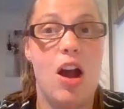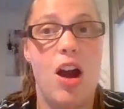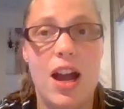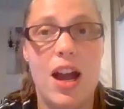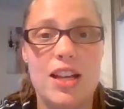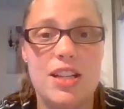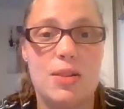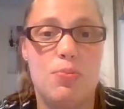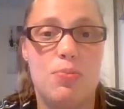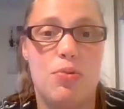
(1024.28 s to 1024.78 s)

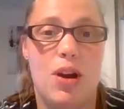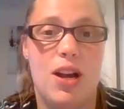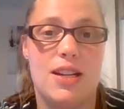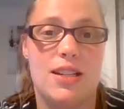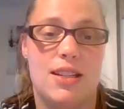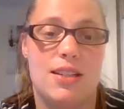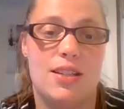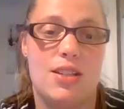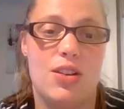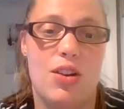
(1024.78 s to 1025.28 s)
eyes are
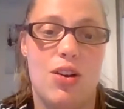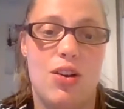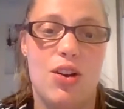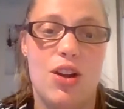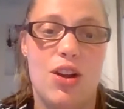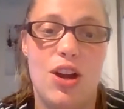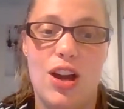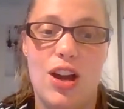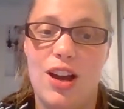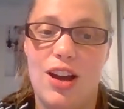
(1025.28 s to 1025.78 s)
brighter. So
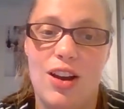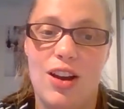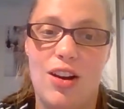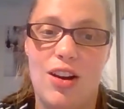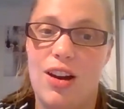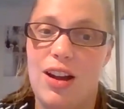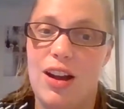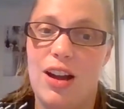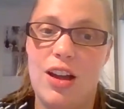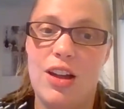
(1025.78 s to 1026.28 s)

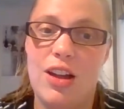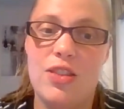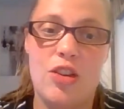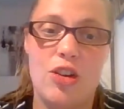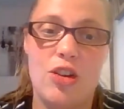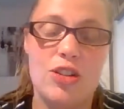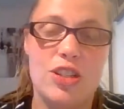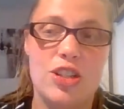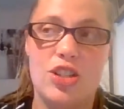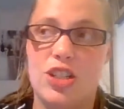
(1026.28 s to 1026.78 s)

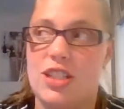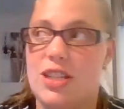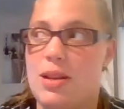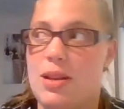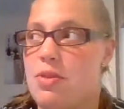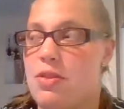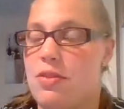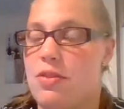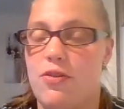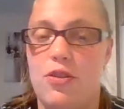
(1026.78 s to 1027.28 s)
those are just some
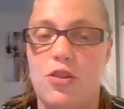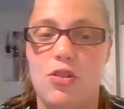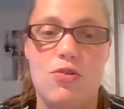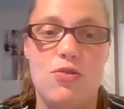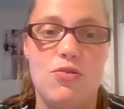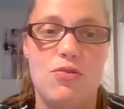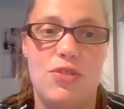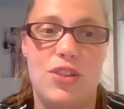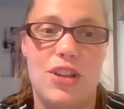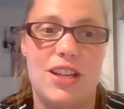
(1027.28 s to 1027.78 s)
of the
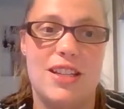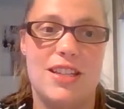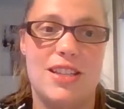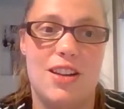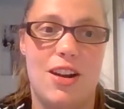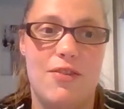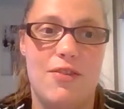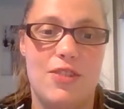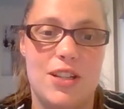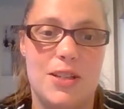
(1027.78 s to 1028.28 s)
few things that
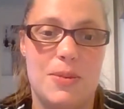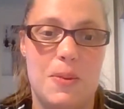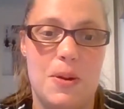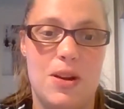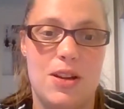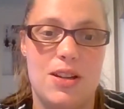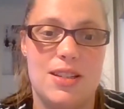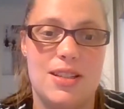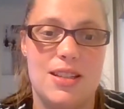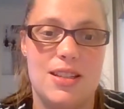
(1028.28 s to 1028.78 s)
I've
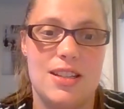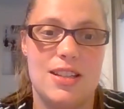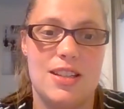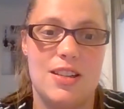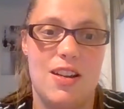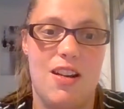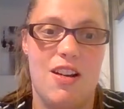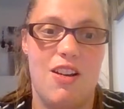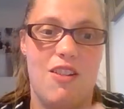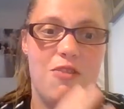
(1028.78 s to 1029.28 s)
experienced since
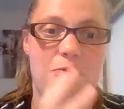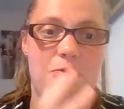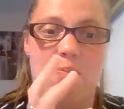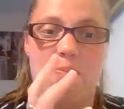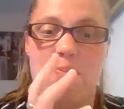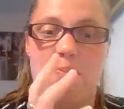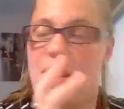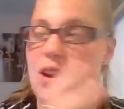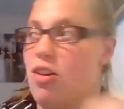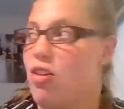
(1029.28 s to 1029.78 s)
I've
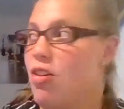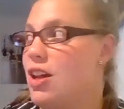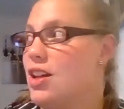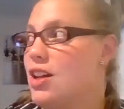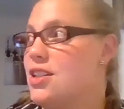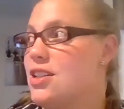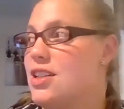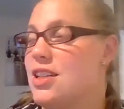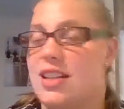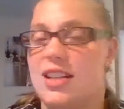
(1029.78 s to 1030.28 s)
been on
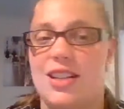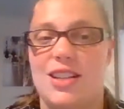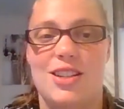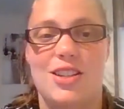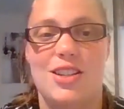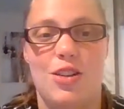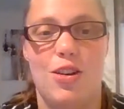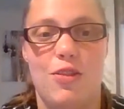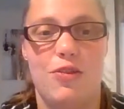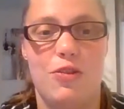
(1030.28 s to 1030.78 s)
it.
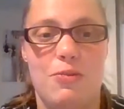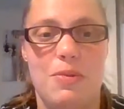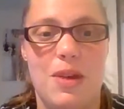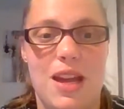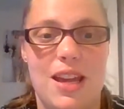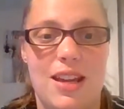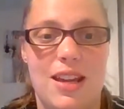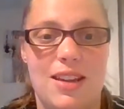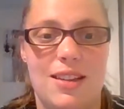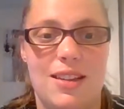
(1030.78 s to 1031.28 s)
So for
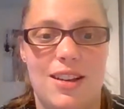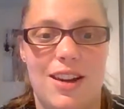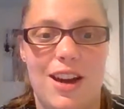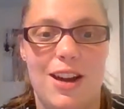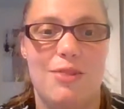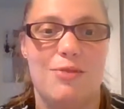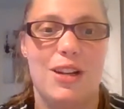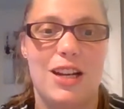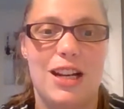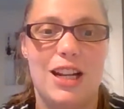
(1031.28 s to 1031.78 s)
me, I
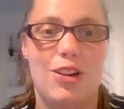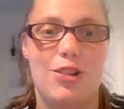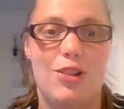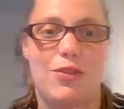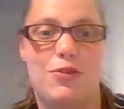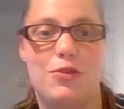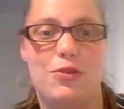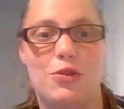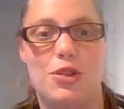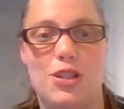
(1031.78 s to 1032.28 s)
really look
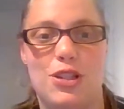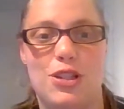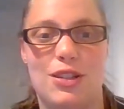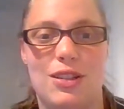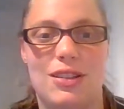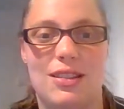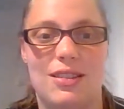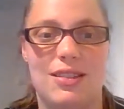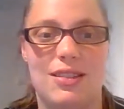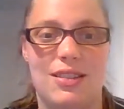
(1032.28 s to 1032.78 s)
forward
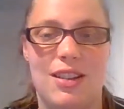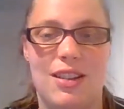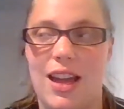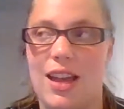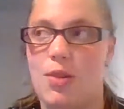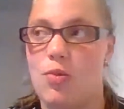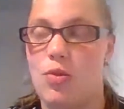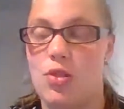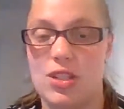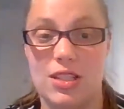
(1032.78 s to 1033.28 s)
to
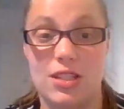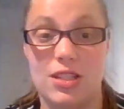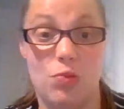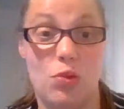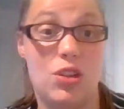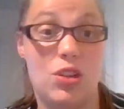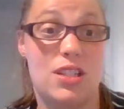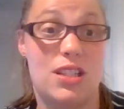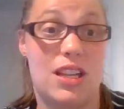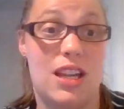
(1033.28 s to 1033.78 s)
like
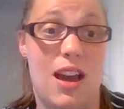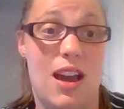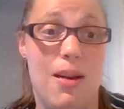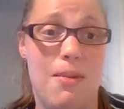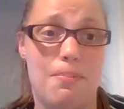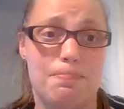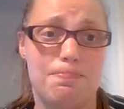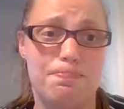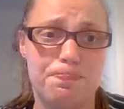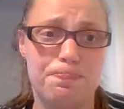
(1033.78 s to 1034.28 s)
what's to
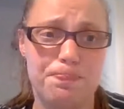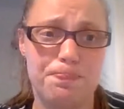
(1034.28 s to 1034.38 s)
come.